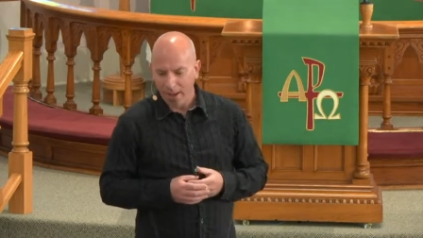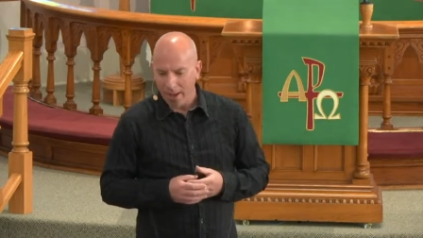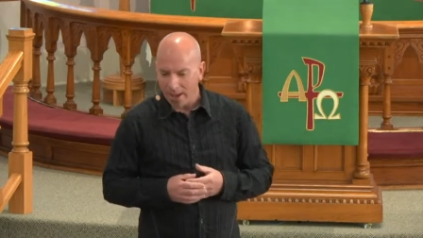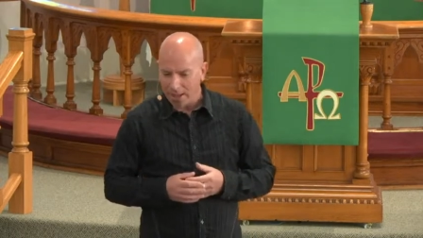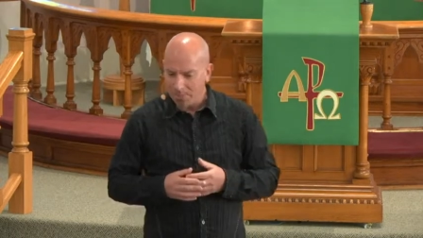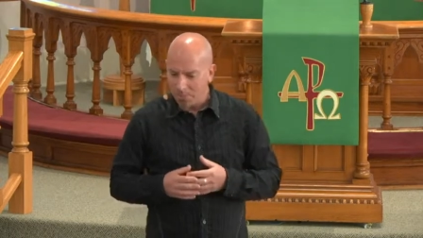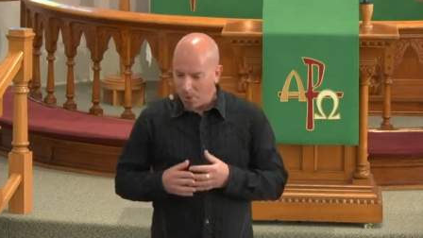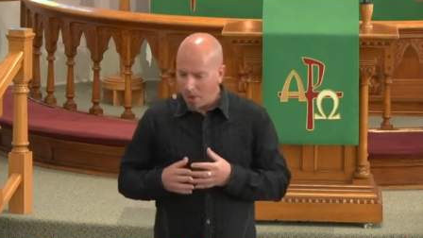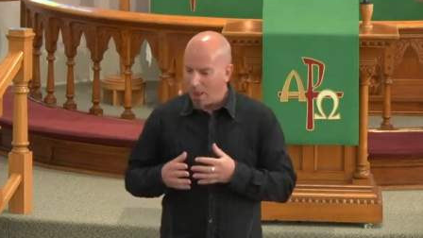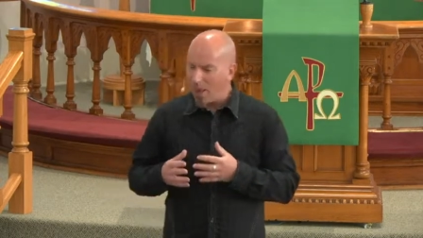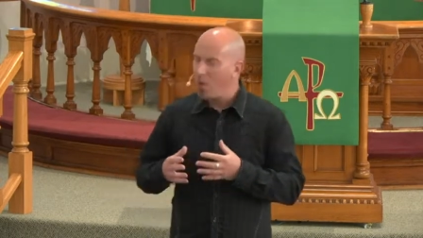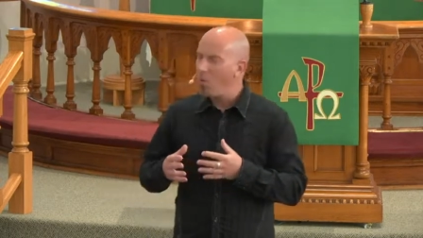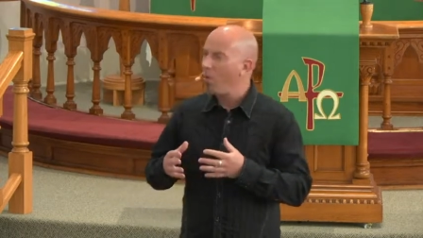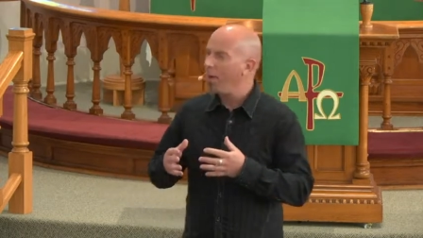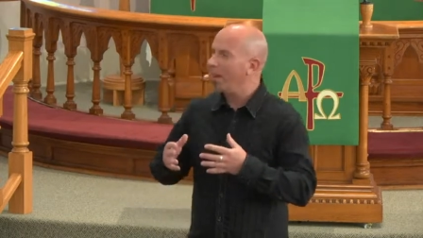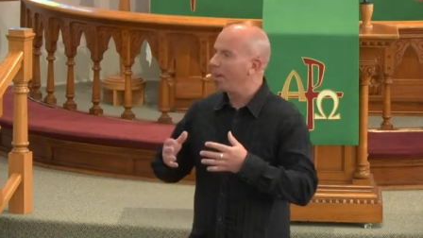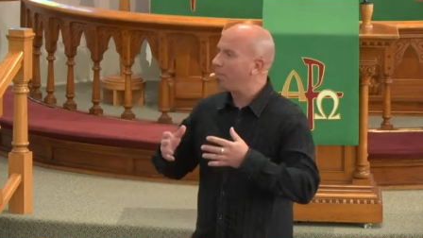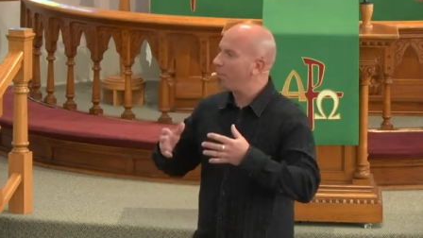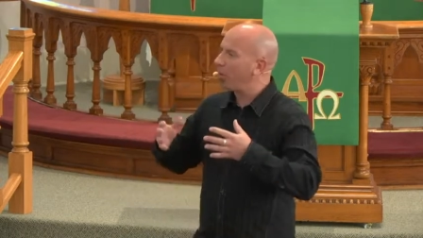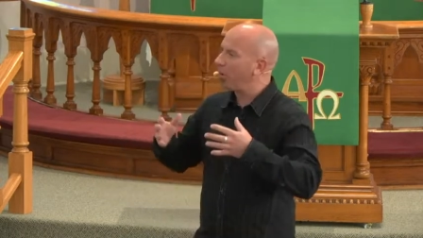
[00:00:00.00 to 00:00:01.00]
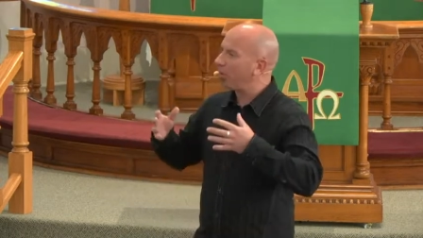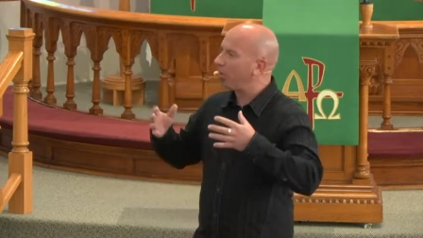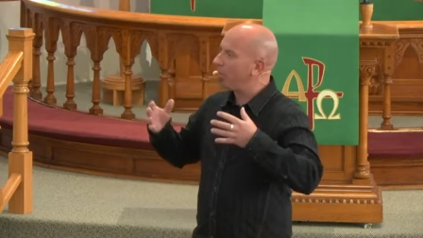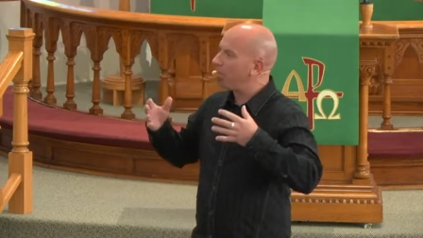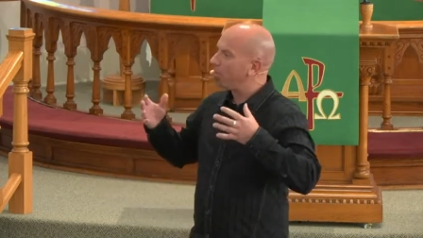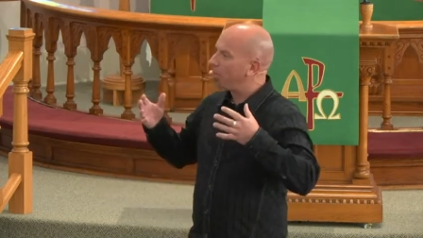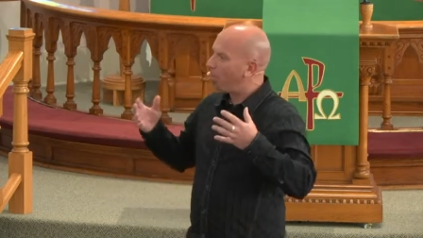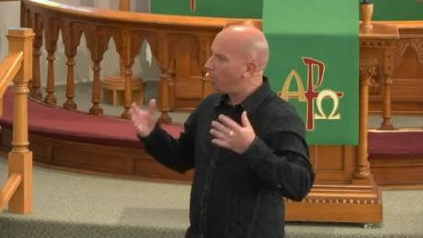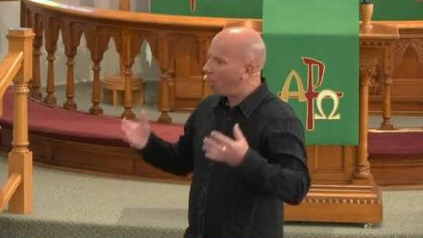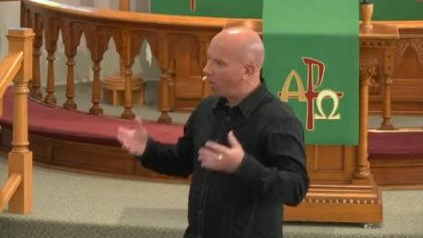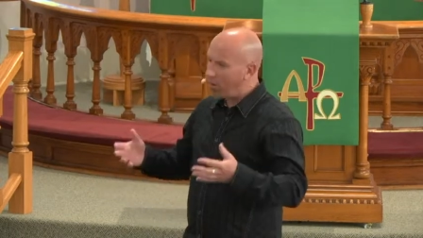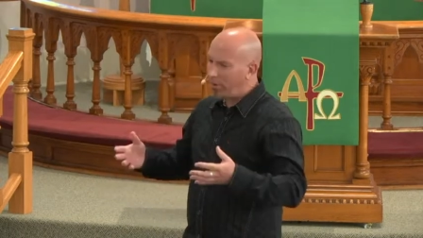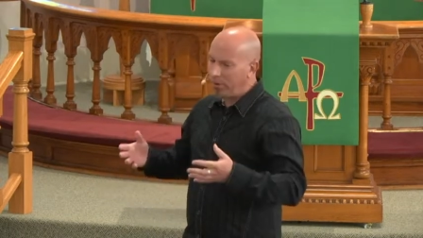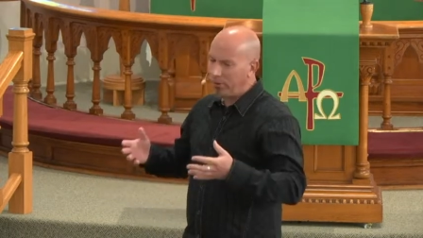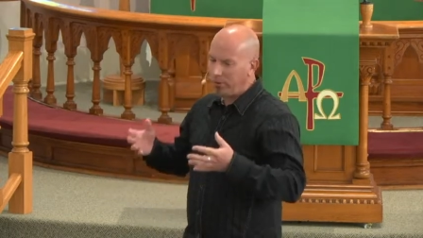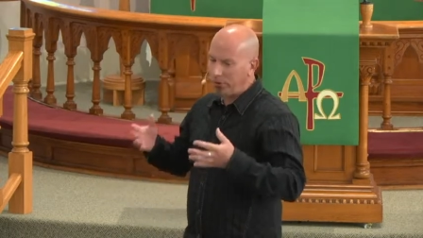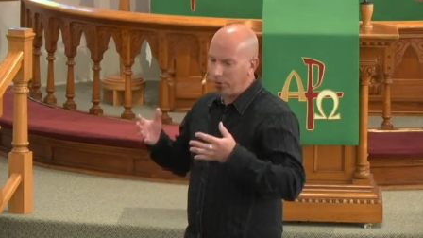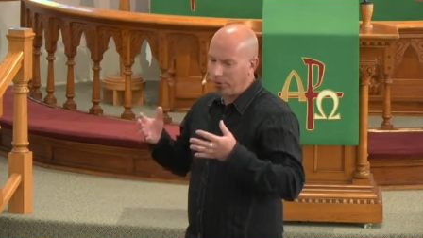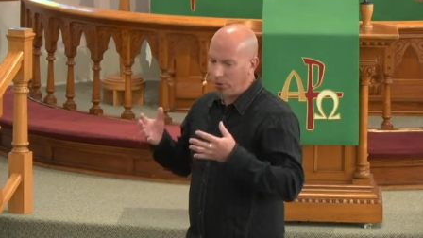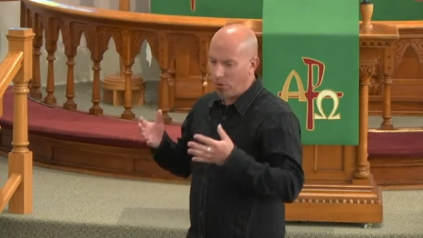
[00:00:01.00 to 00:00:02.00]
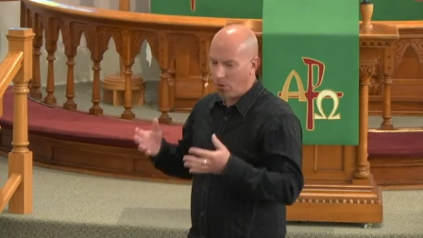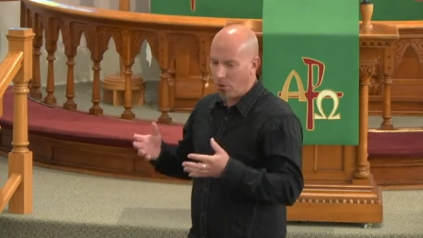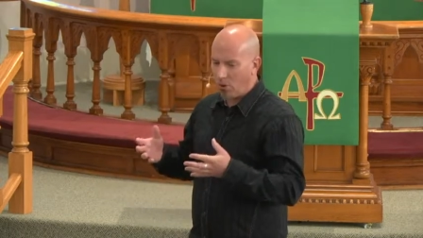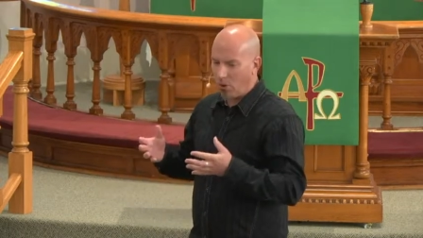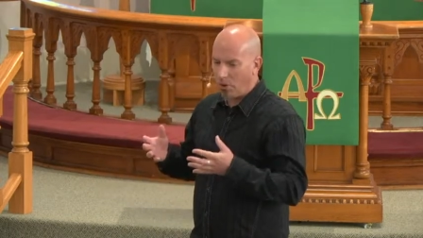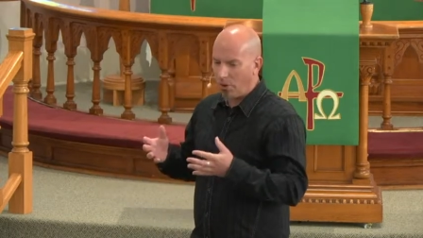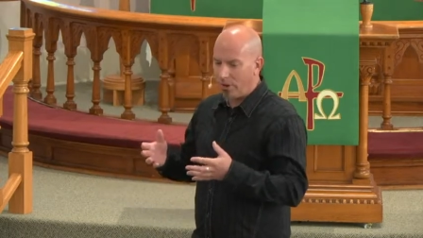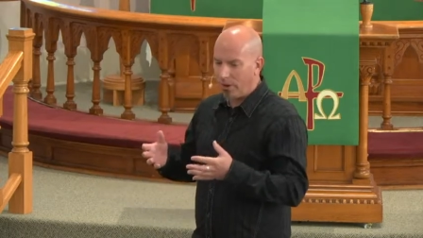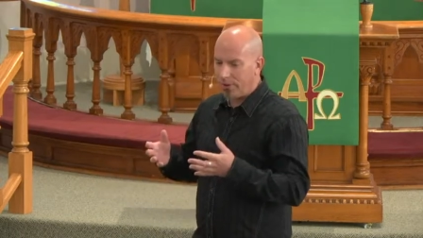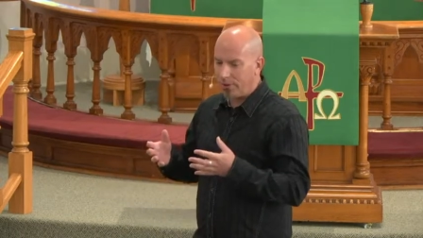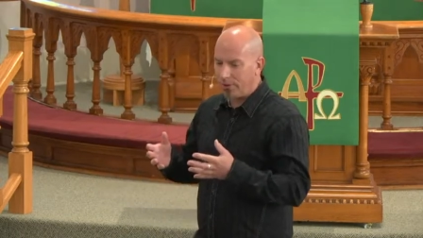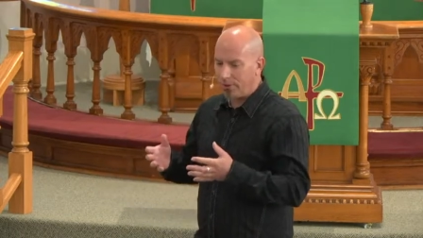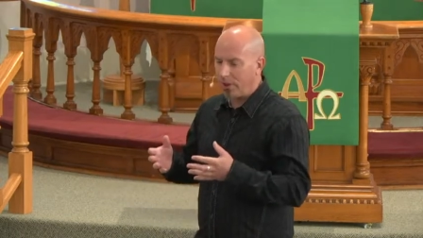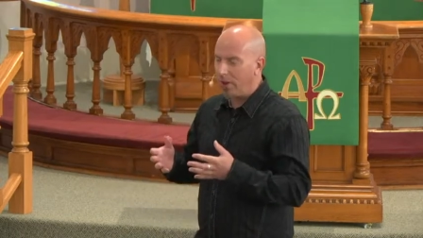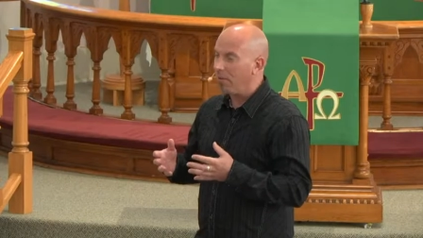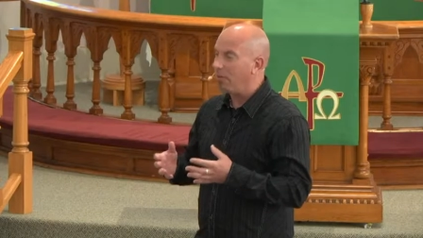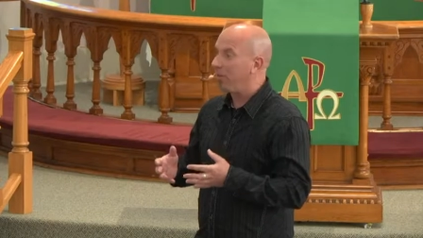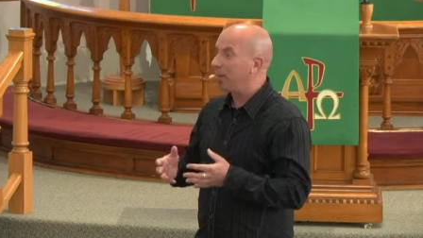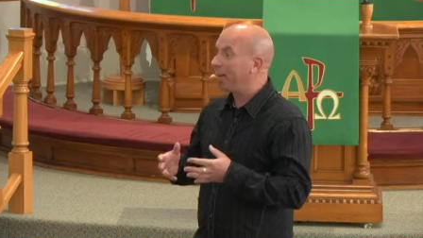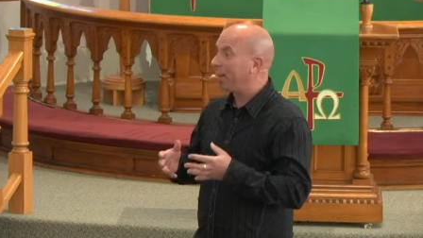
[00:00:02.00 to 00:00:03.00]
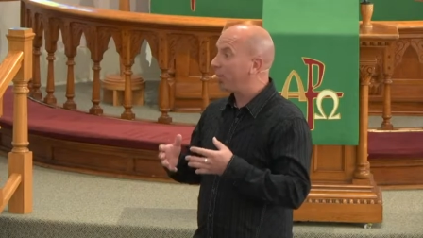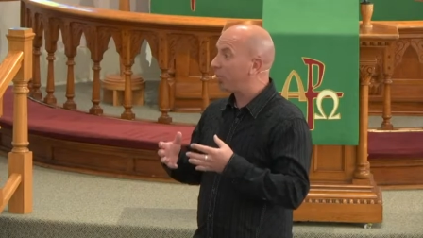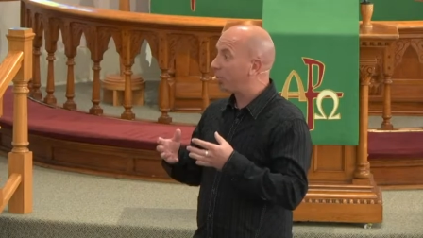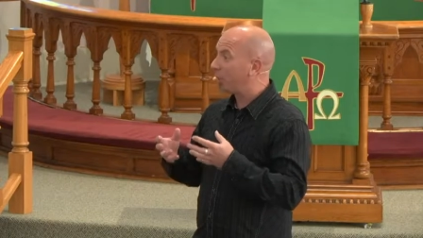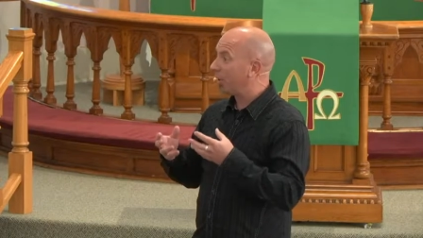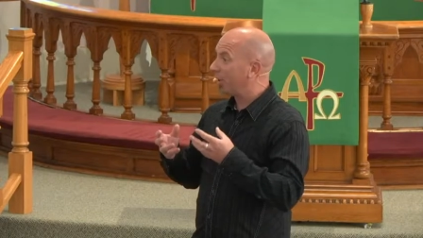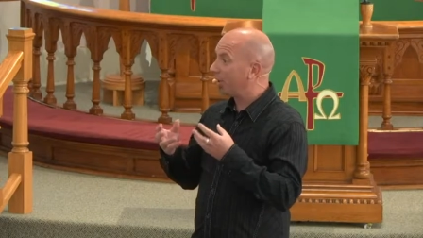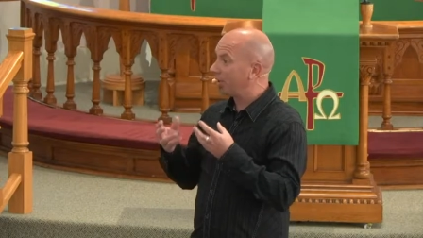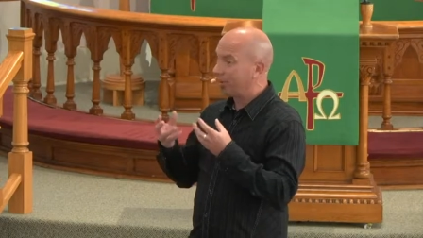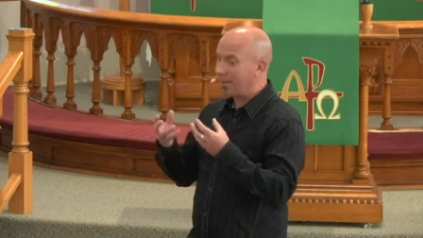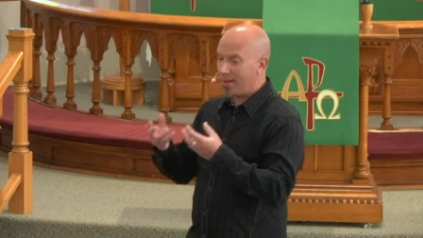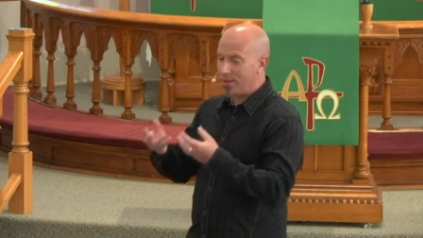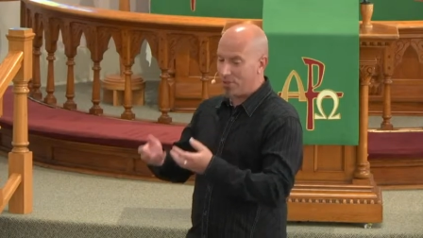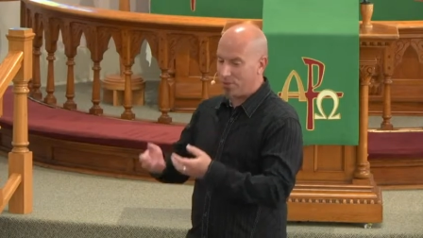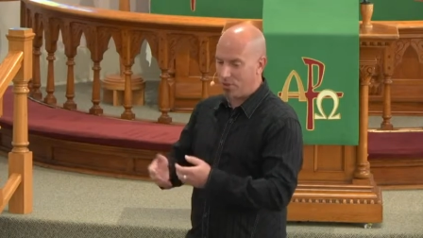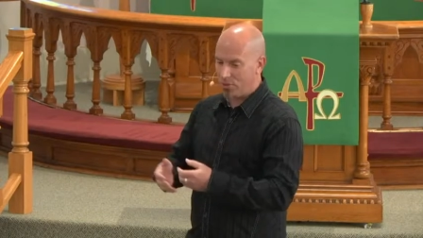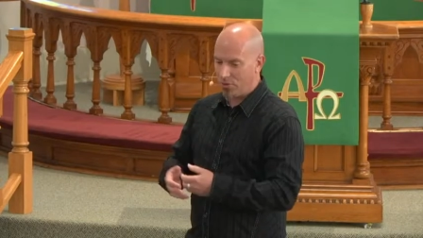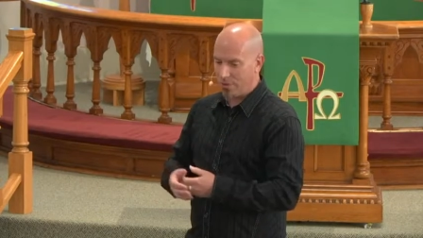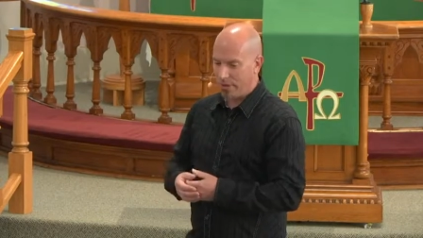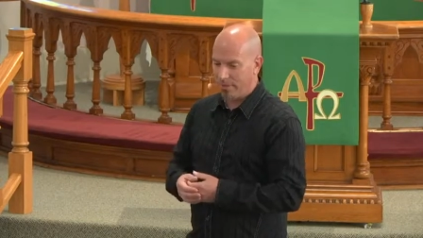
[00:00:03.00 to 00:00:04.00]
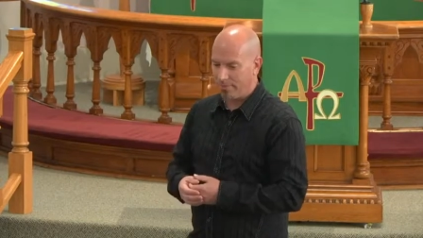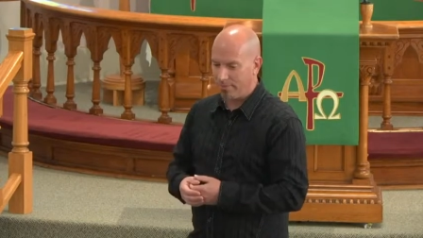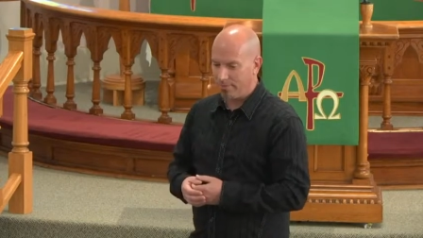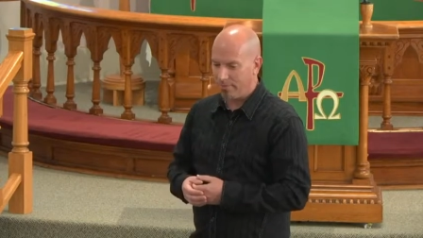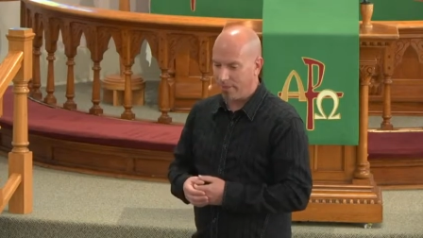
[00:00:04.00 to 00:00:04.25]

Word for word: it's probably one of the most important stories of Israel's history